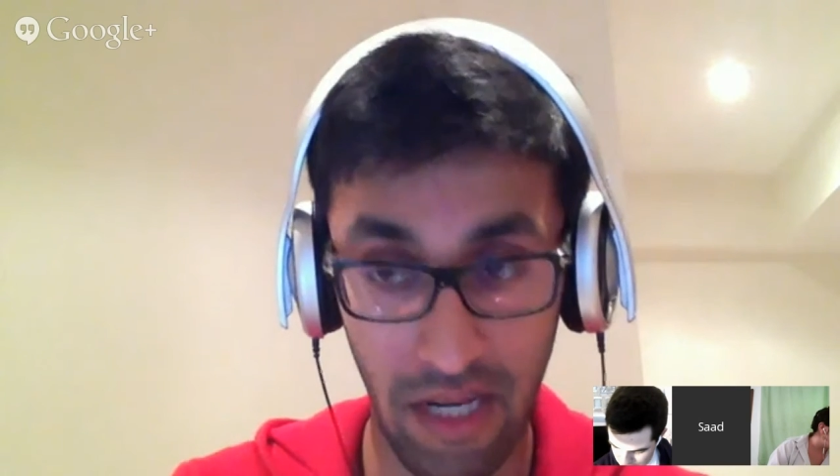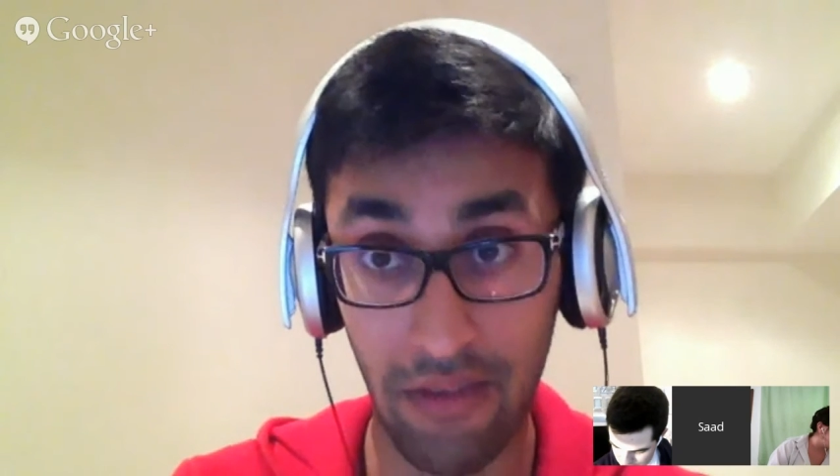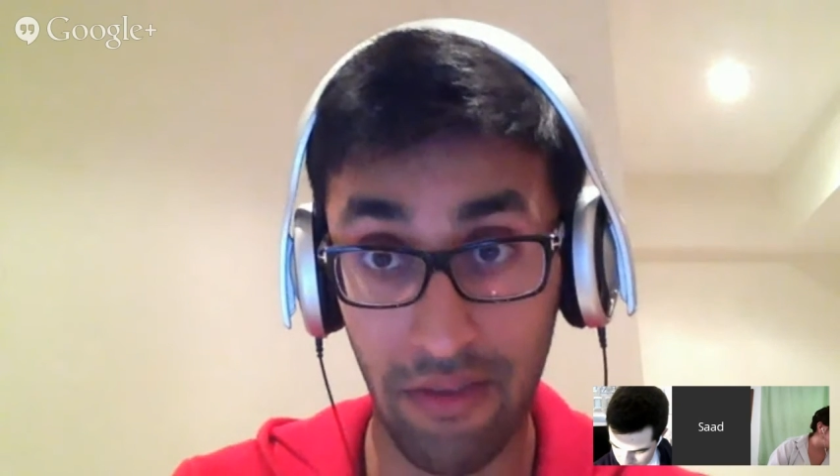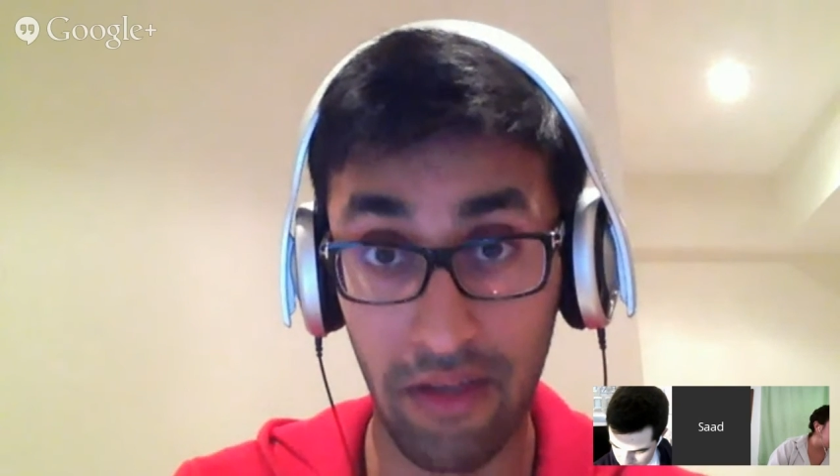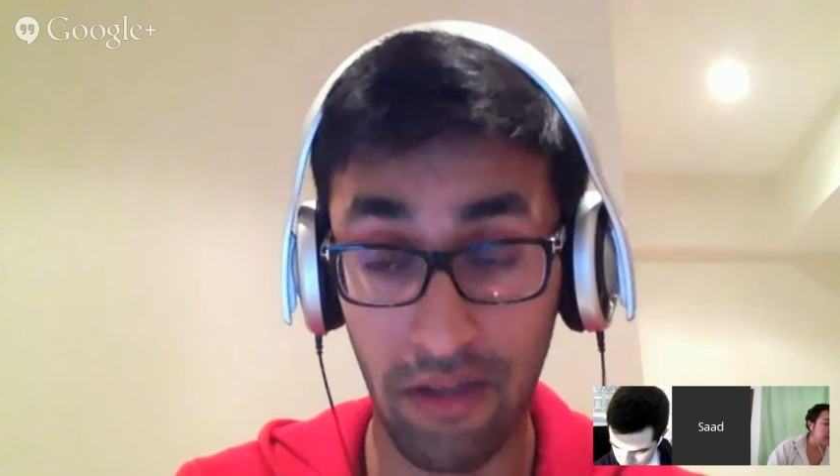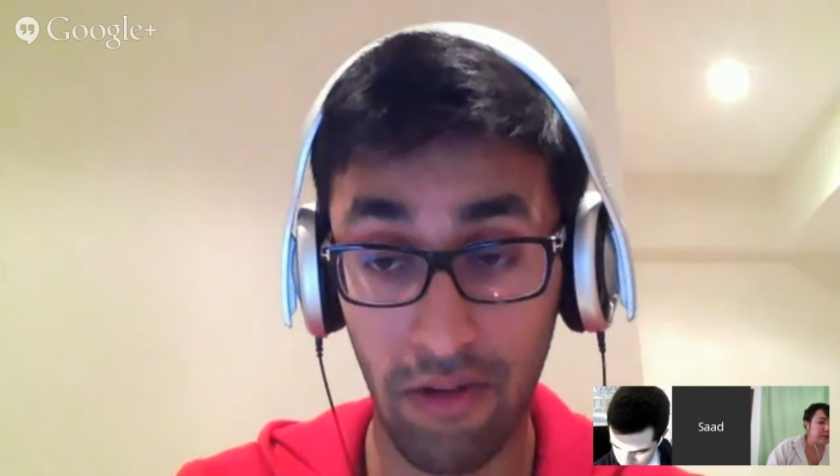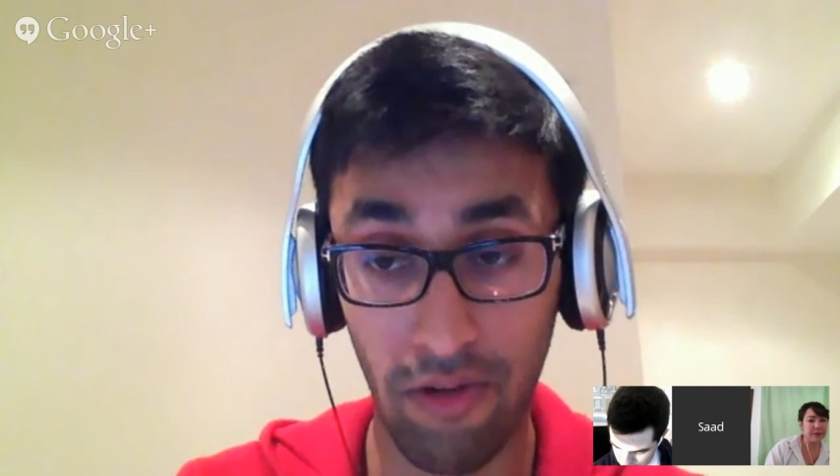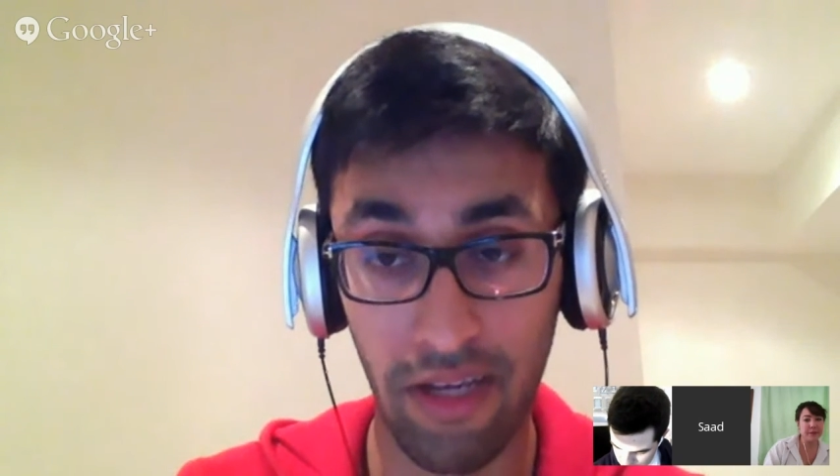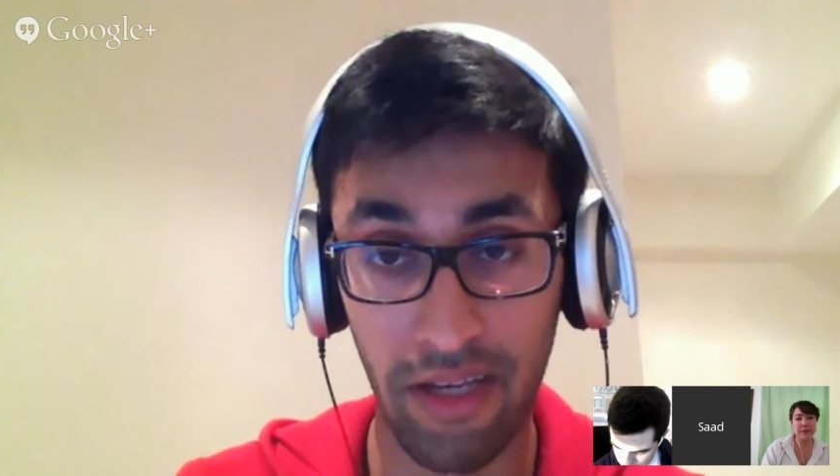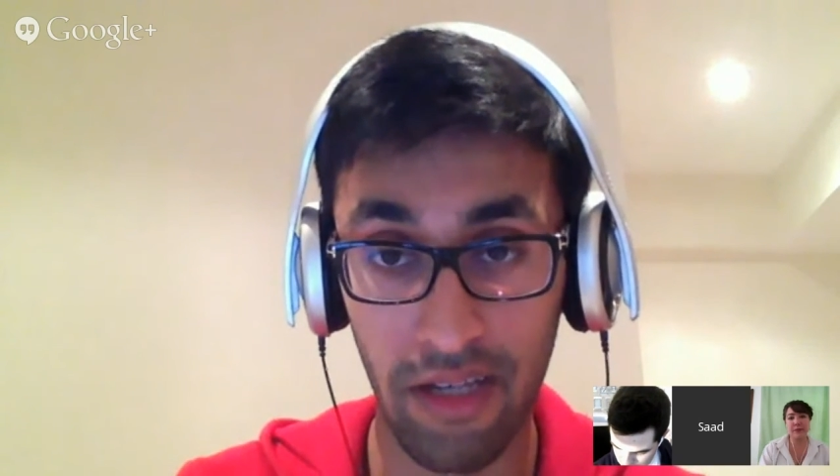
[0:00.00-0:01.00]
I think, a
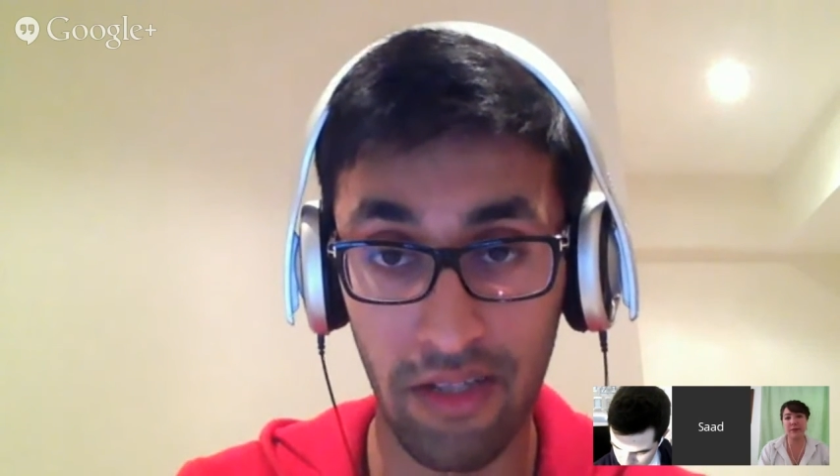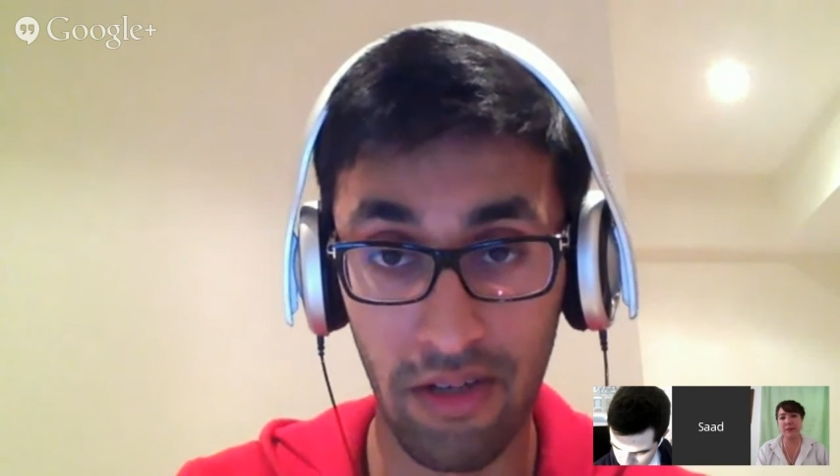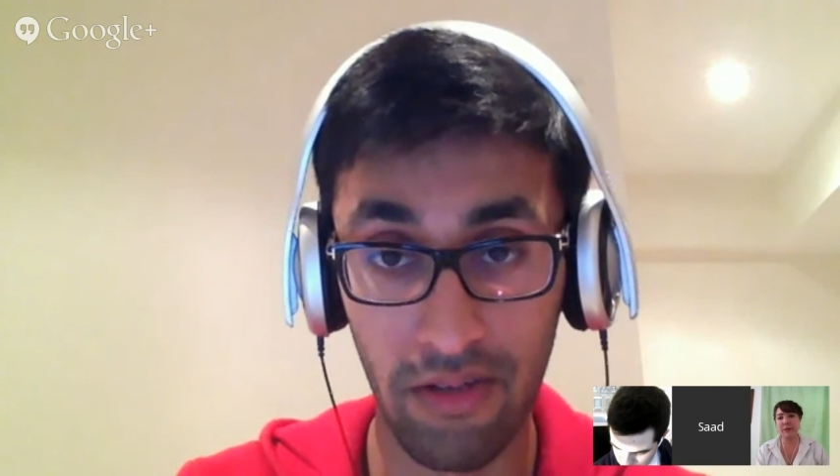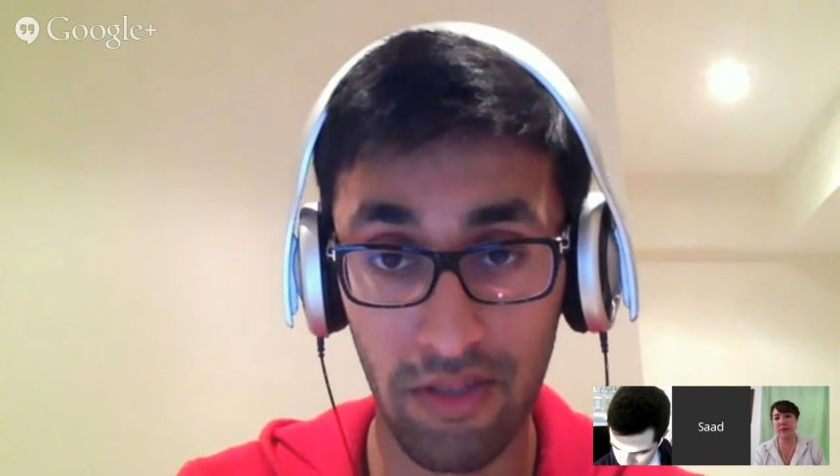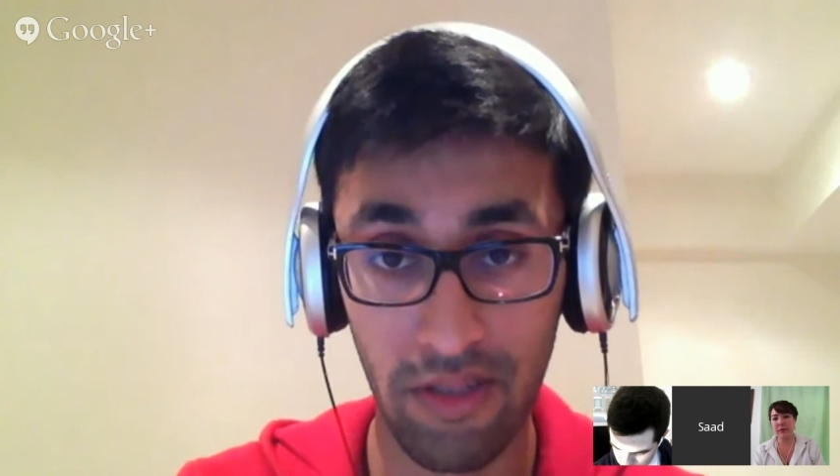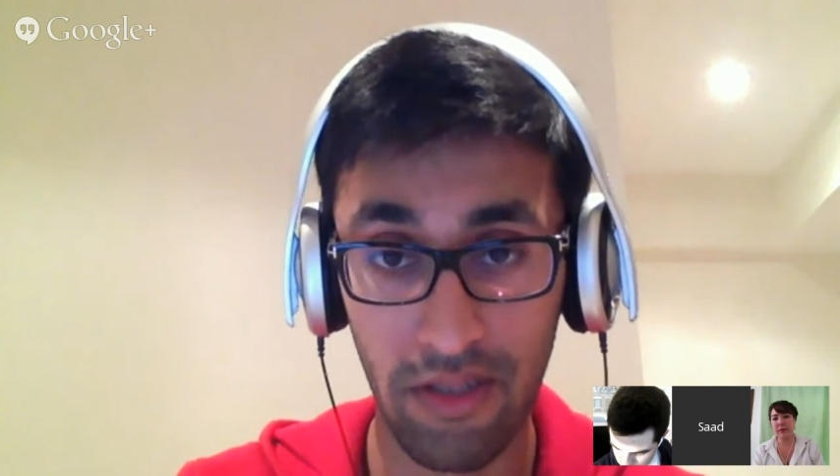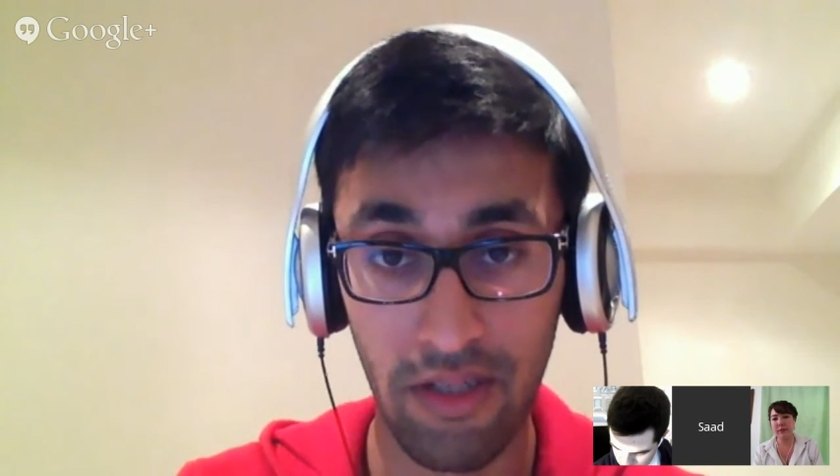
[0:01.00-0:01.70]
great guest host.